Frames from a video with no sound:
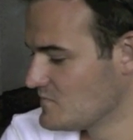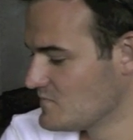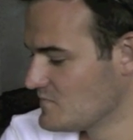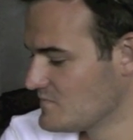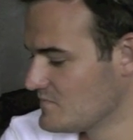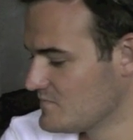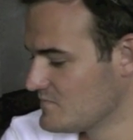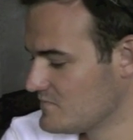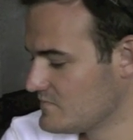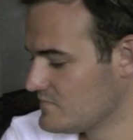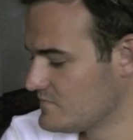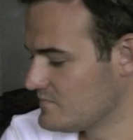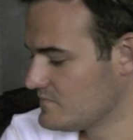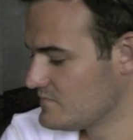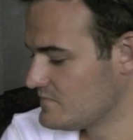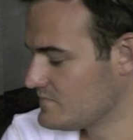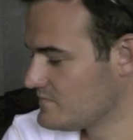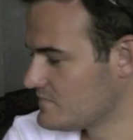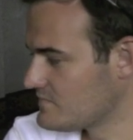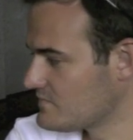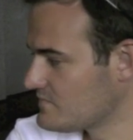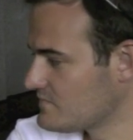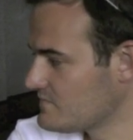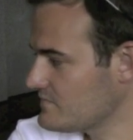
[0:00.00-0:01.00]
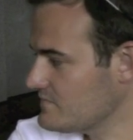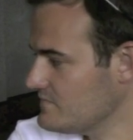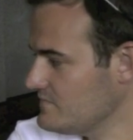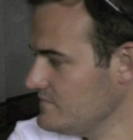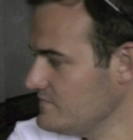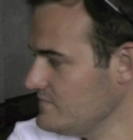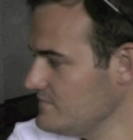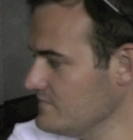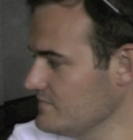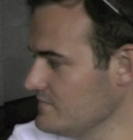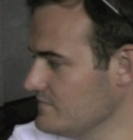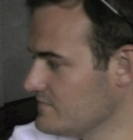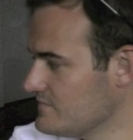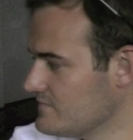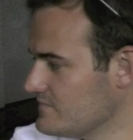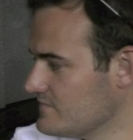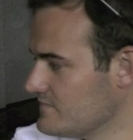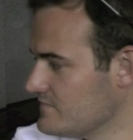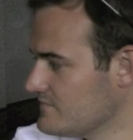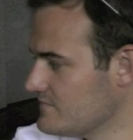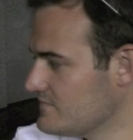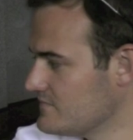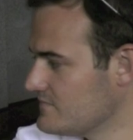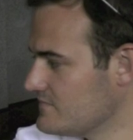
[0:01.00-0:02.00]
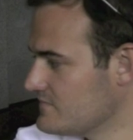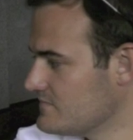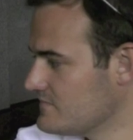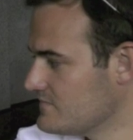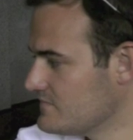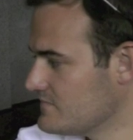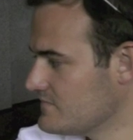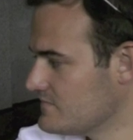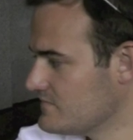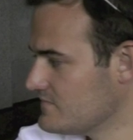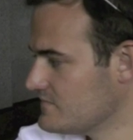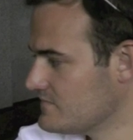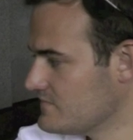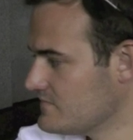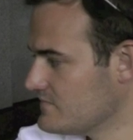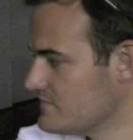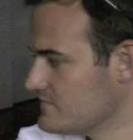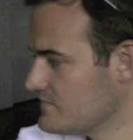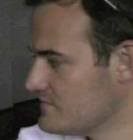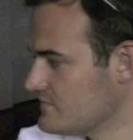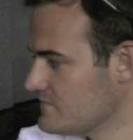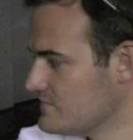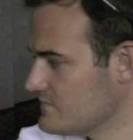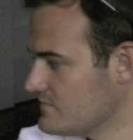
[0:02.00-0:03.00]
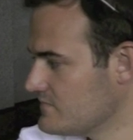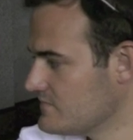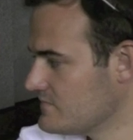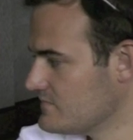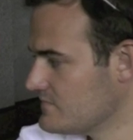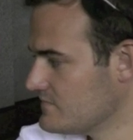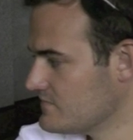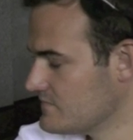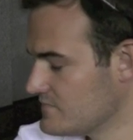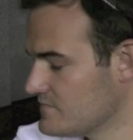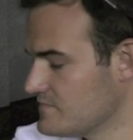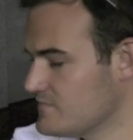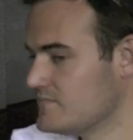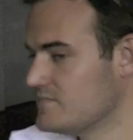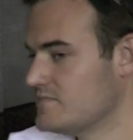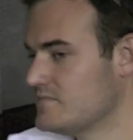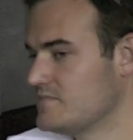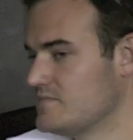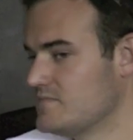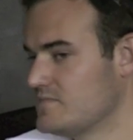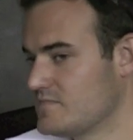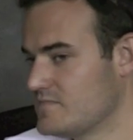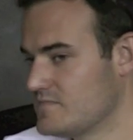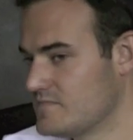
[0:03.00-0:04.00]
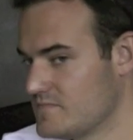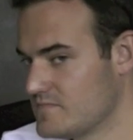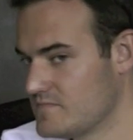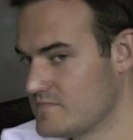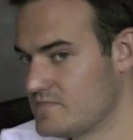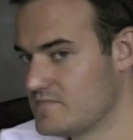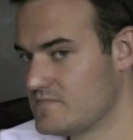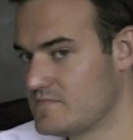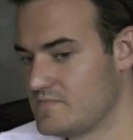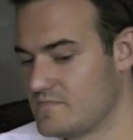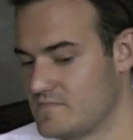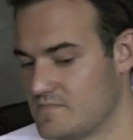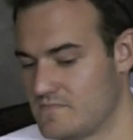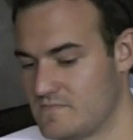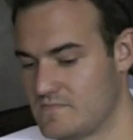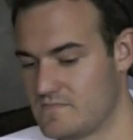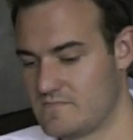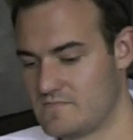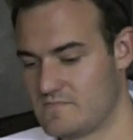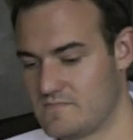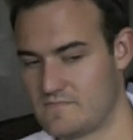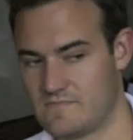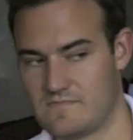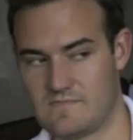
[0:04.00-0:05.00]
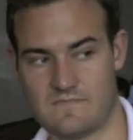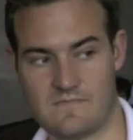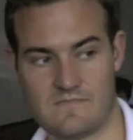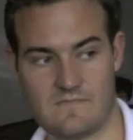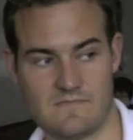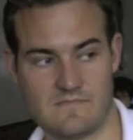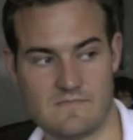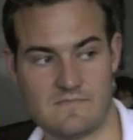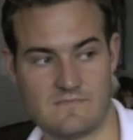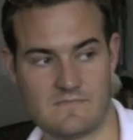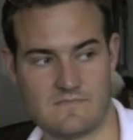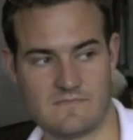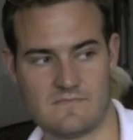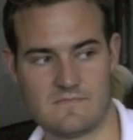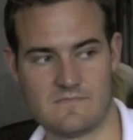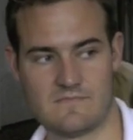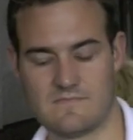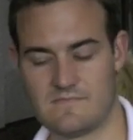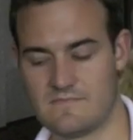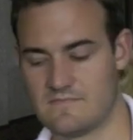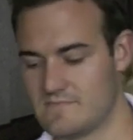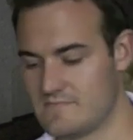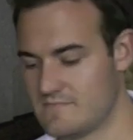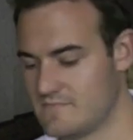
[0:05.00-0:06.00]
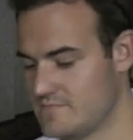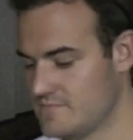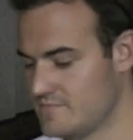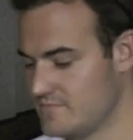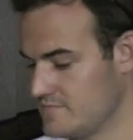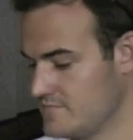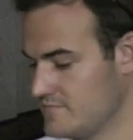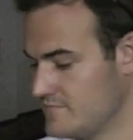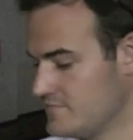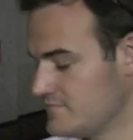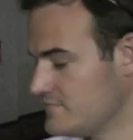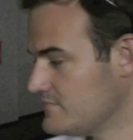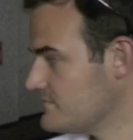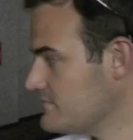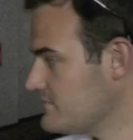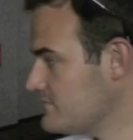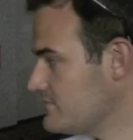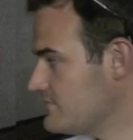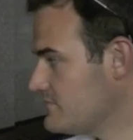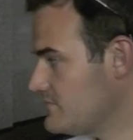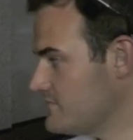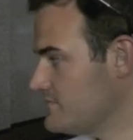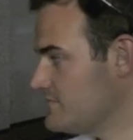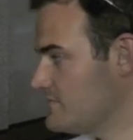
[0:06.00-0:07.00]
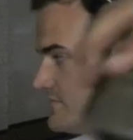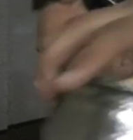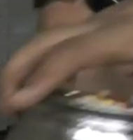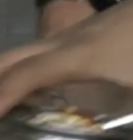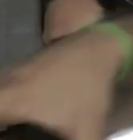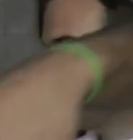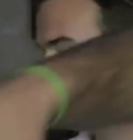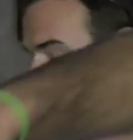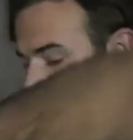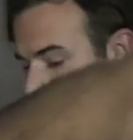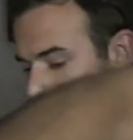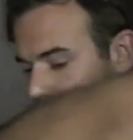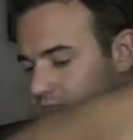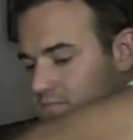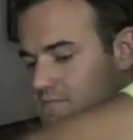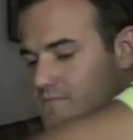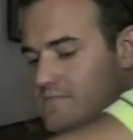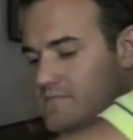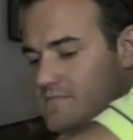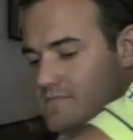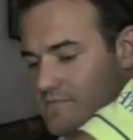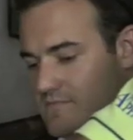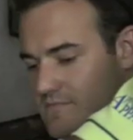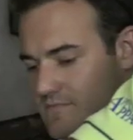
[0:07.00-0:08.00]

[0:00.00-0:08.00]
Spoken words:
(silent)